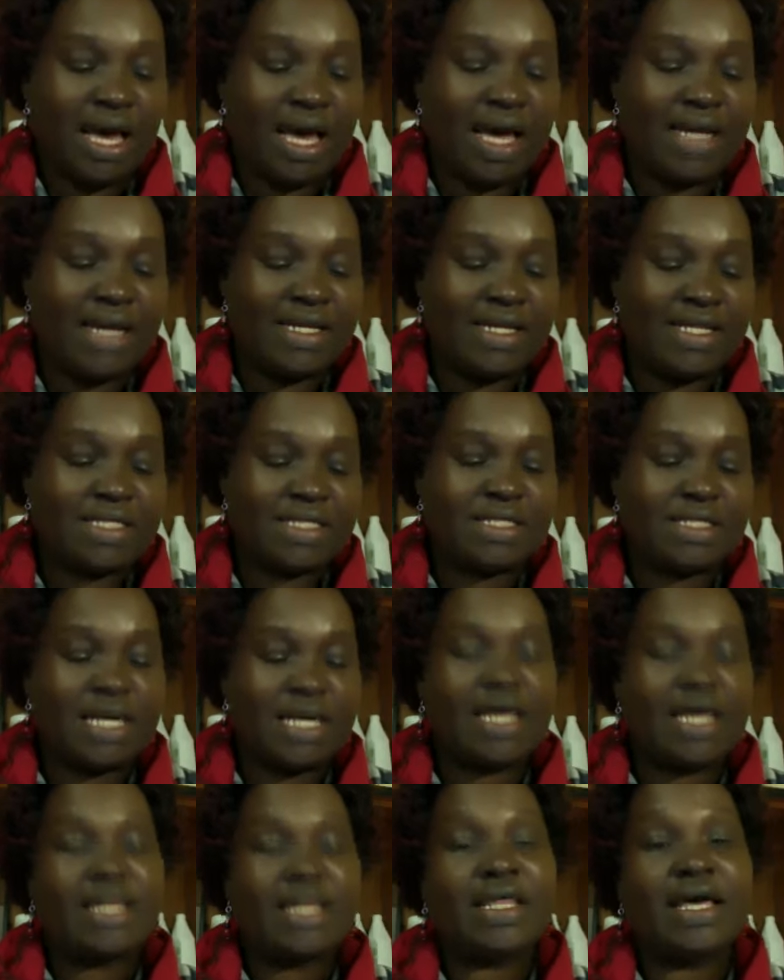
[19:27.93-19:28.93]
And this is
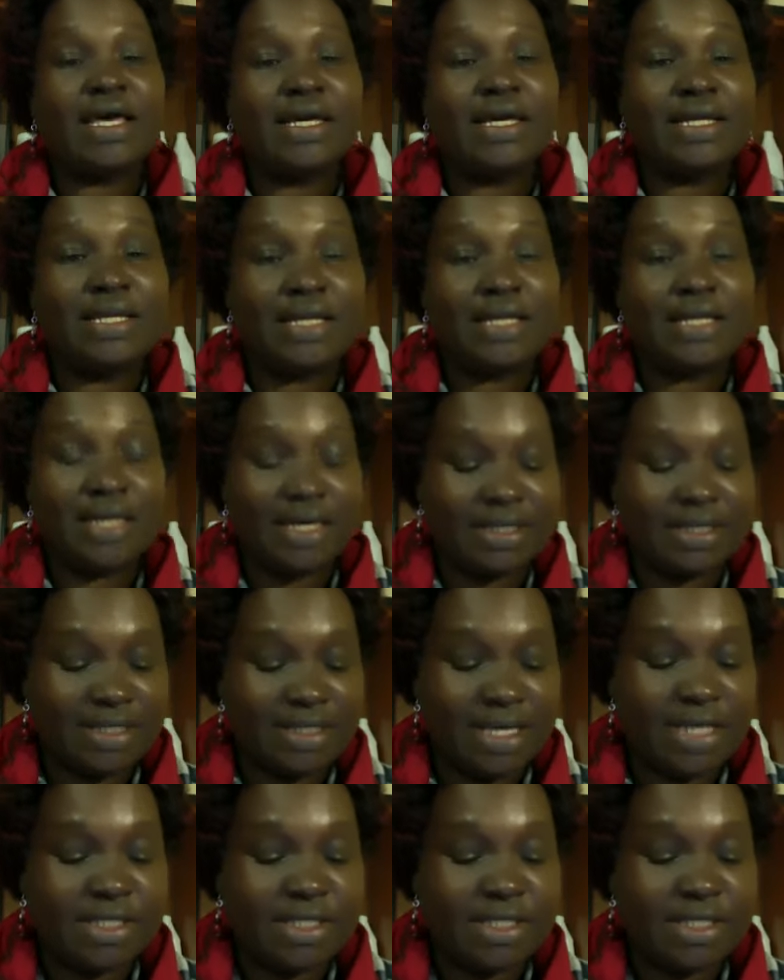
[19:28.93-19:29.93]
another illness
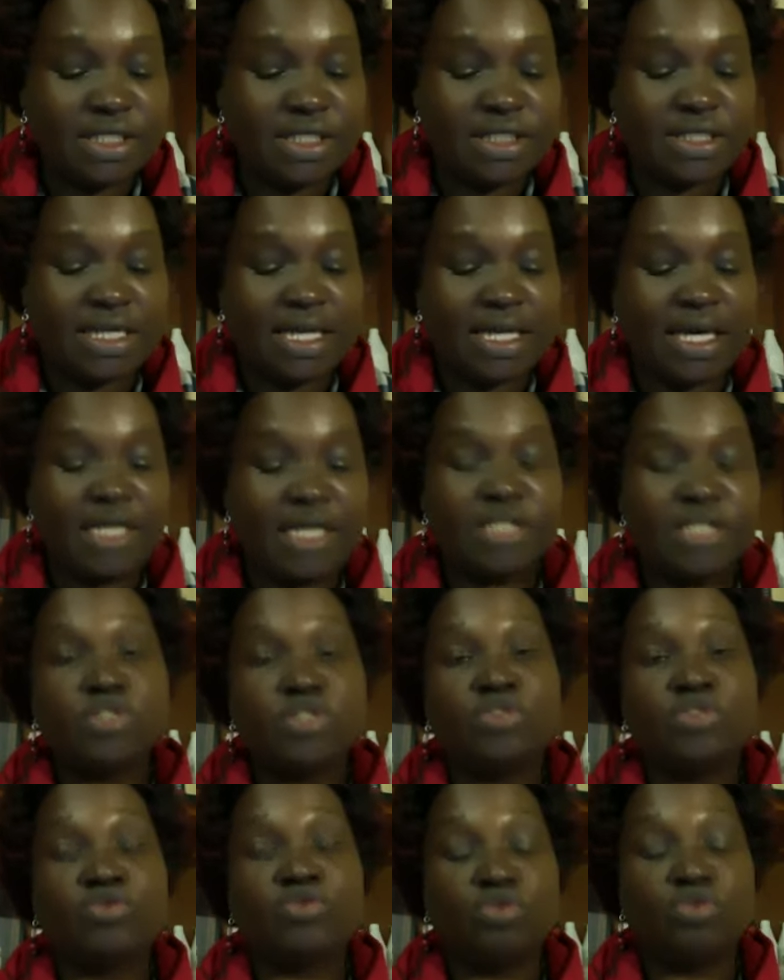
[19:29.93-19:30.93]
that is
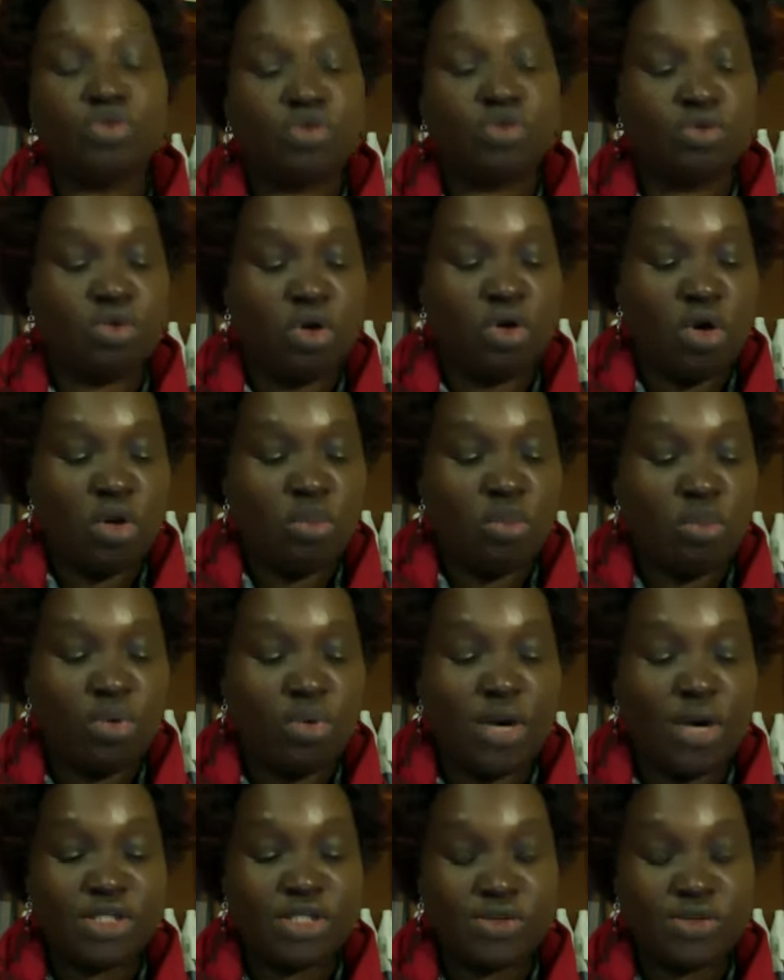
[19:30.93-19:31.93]
linked to
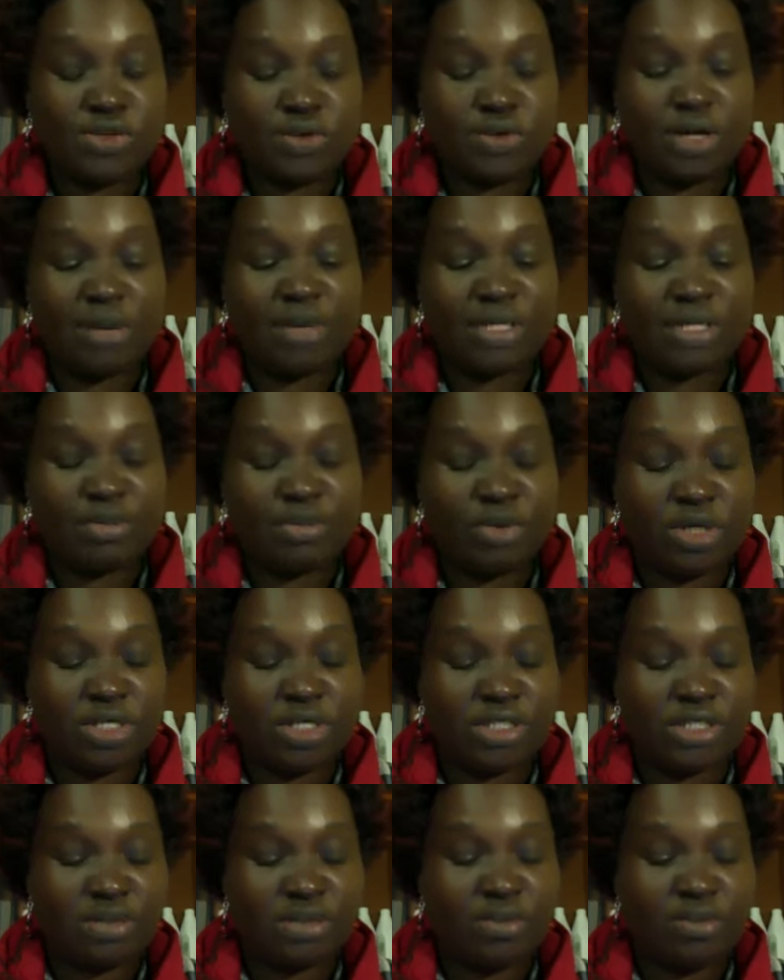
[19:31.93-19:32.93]
poor sugar
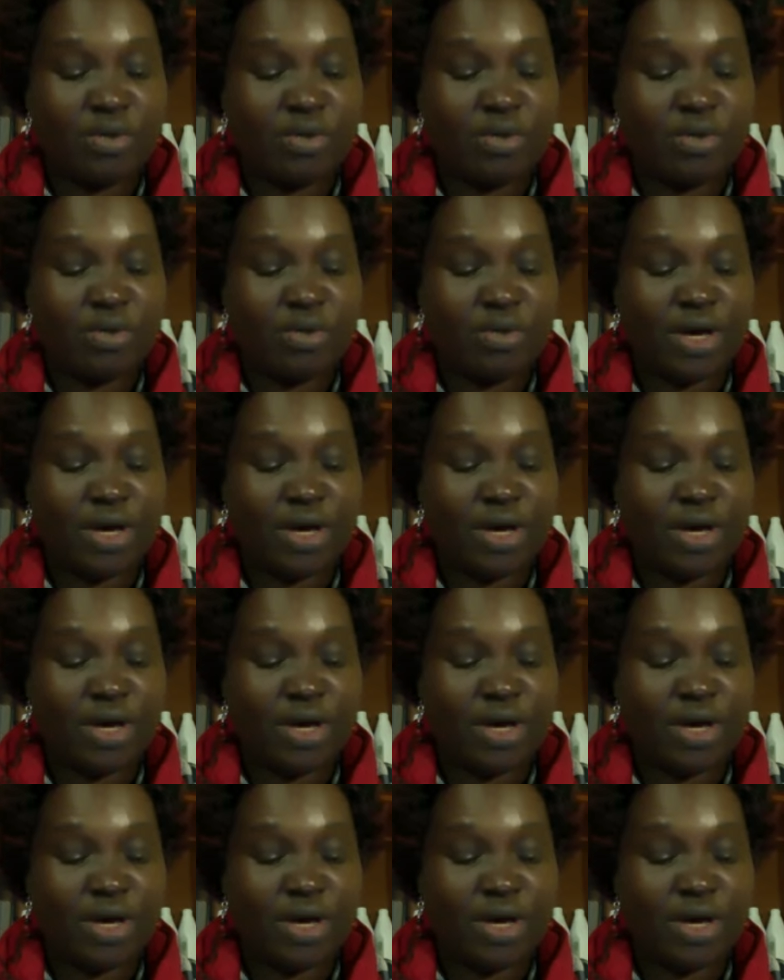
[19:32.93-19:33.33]
metabolism, where